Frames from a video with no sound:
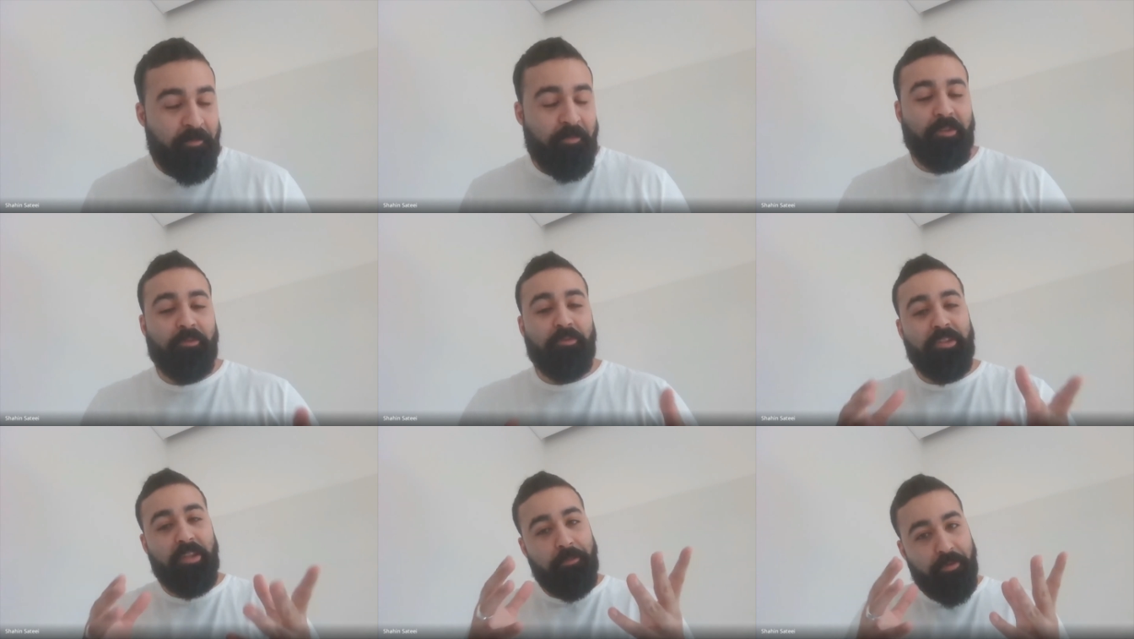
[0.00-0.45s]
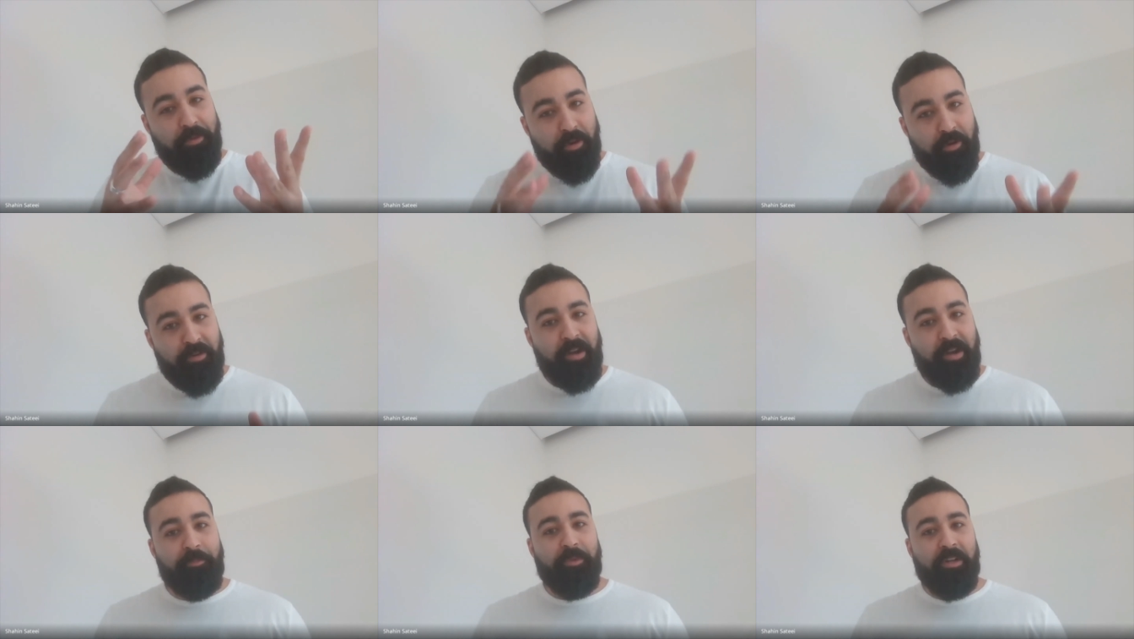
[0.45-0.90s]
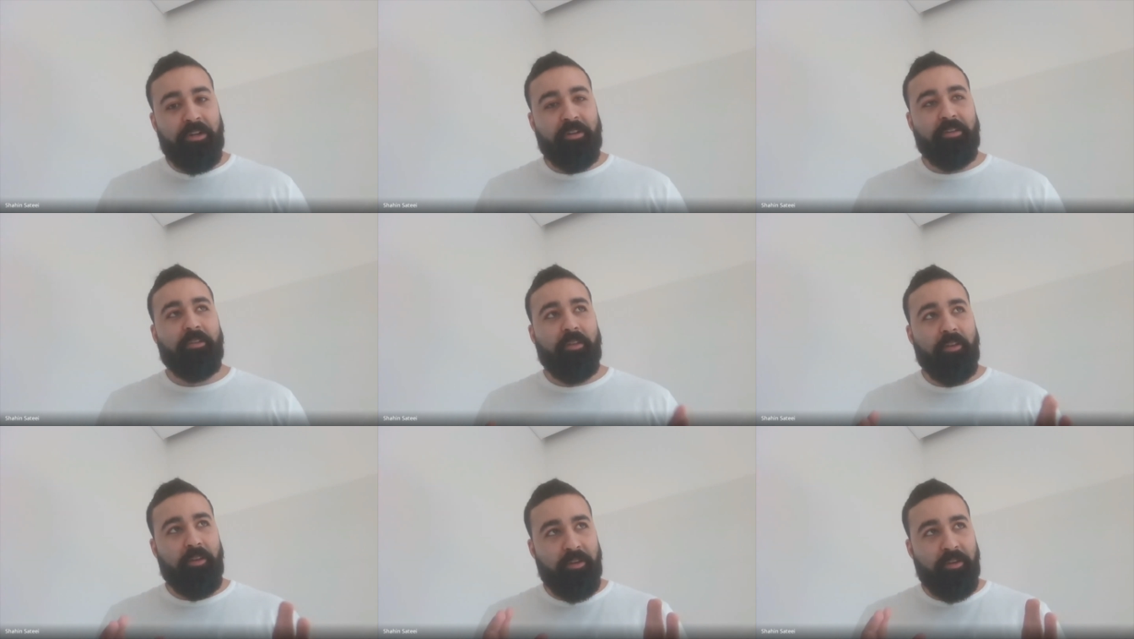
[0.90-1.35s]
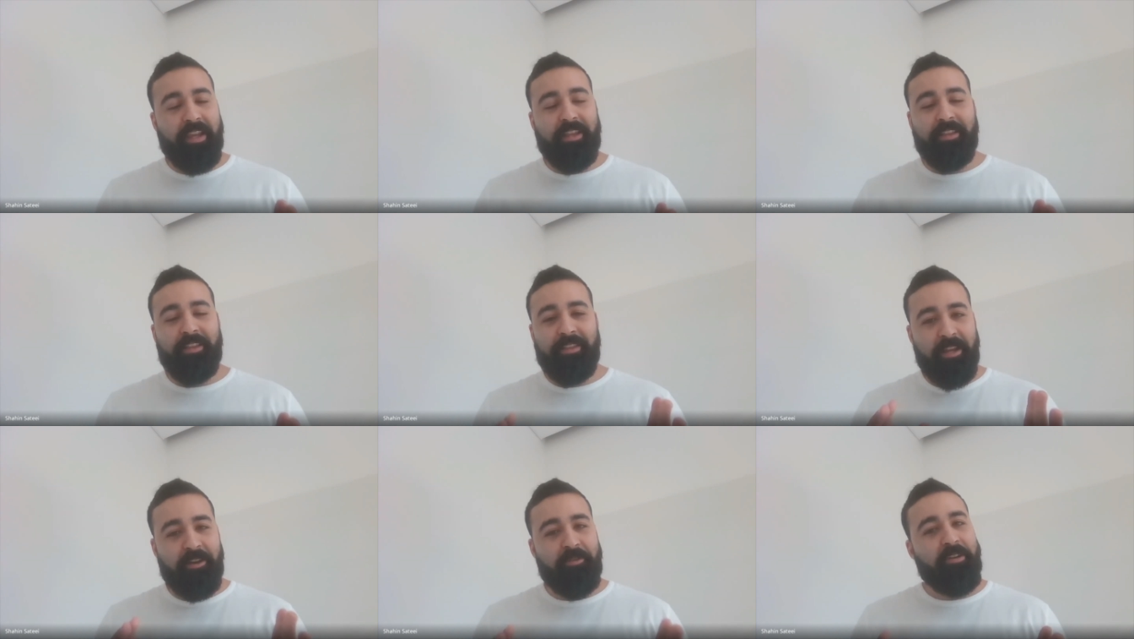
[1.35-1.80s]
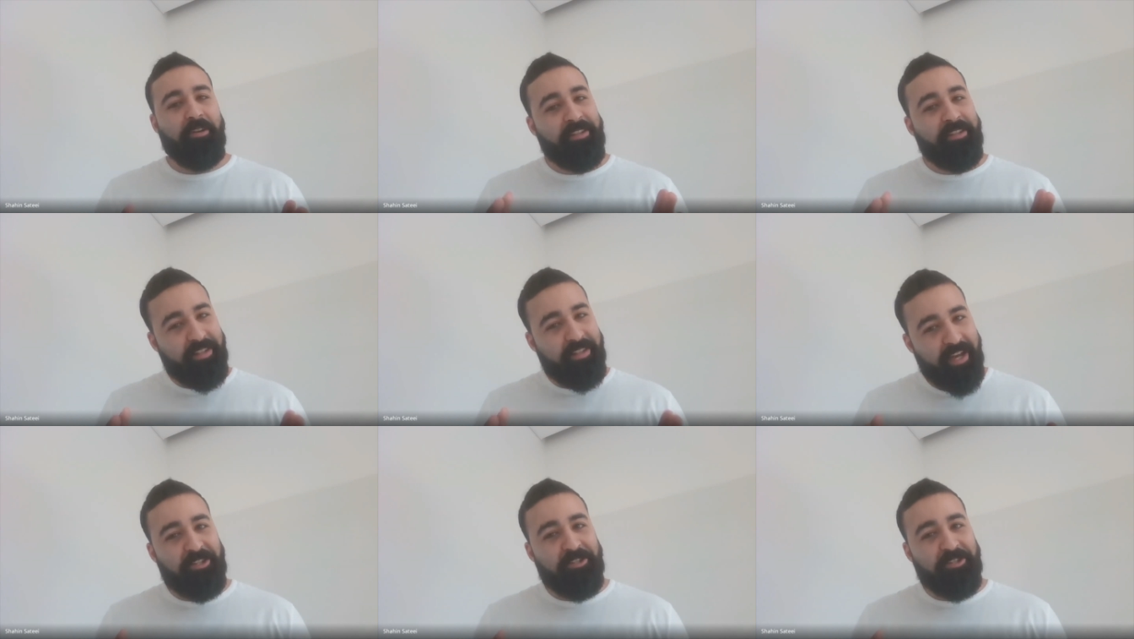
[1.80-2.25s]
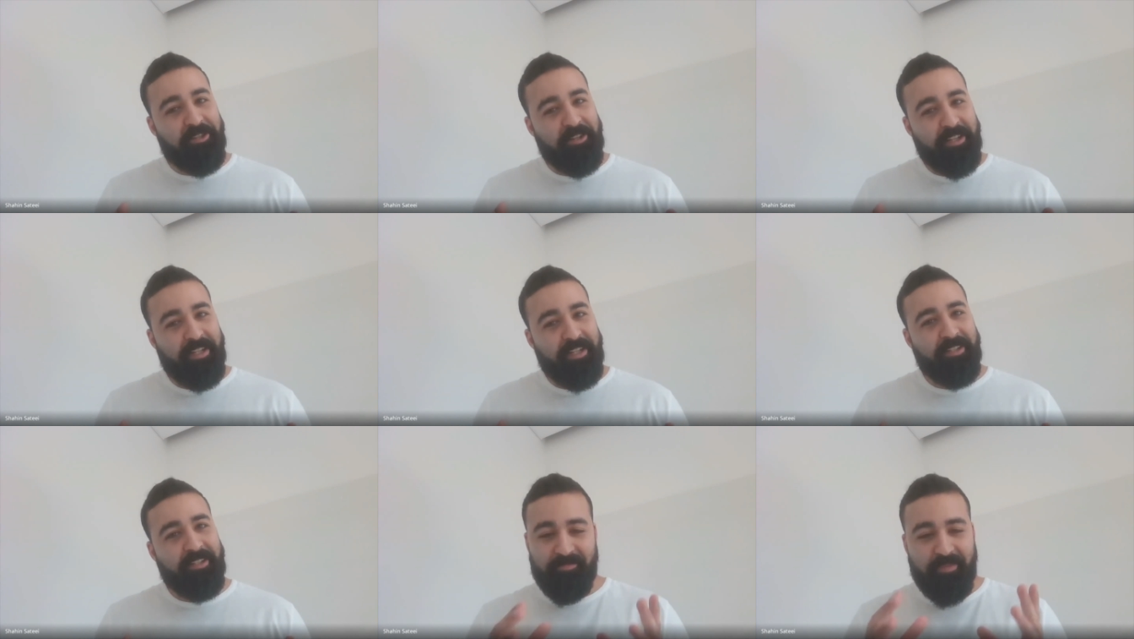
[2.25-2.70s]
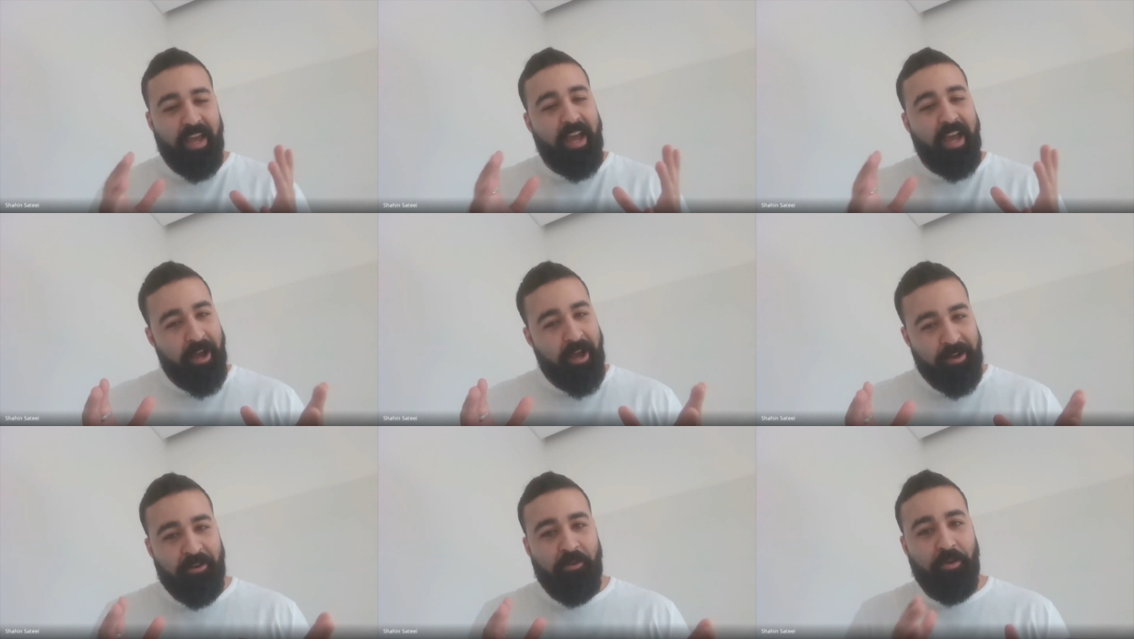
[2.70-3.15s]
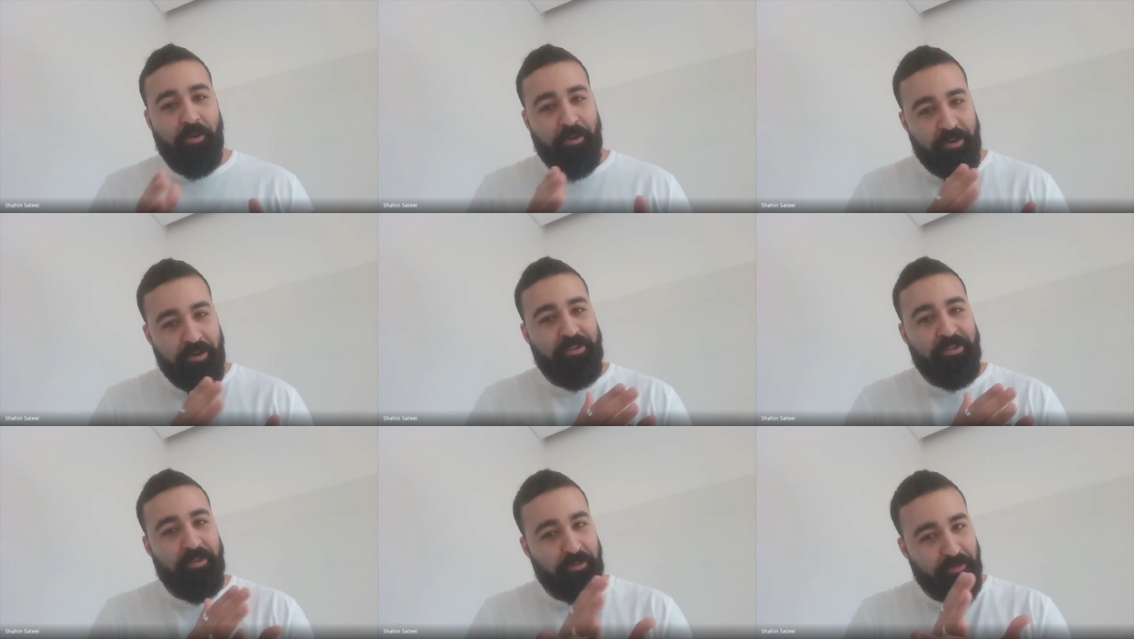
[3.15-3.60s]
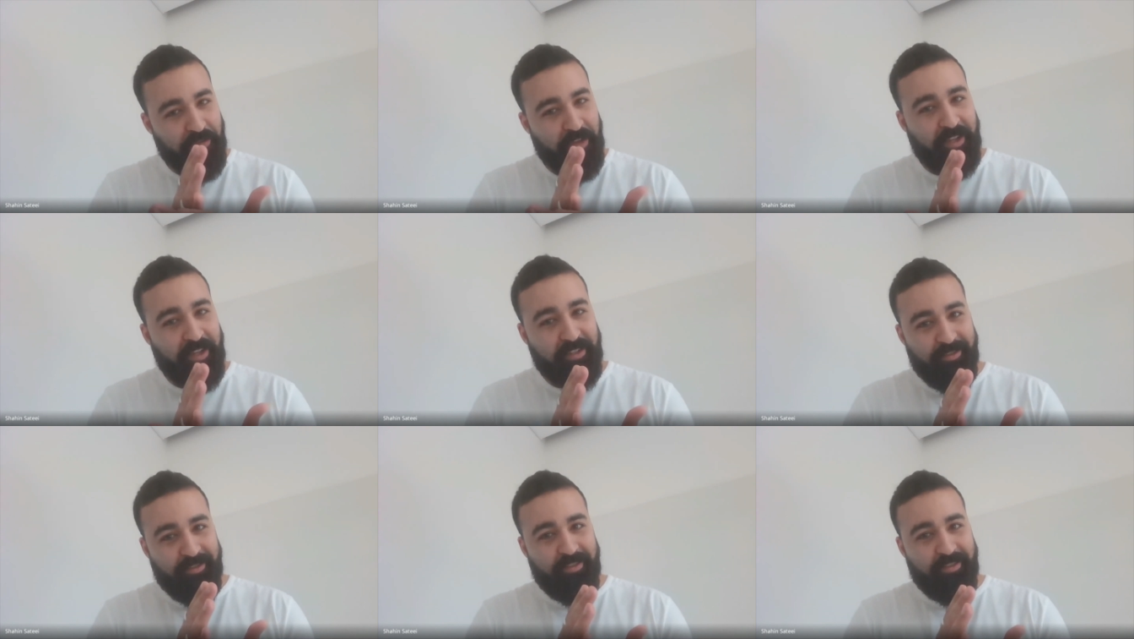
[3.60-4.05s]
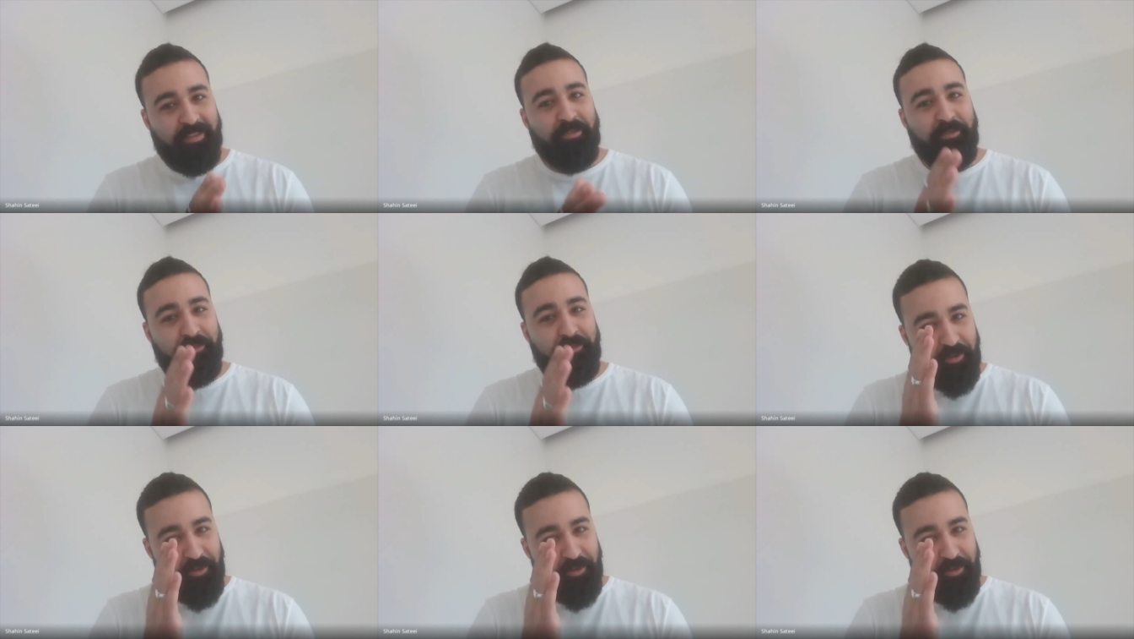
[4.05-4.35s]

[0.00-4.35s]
But with the program, I learned, okay, there is actually an order to things.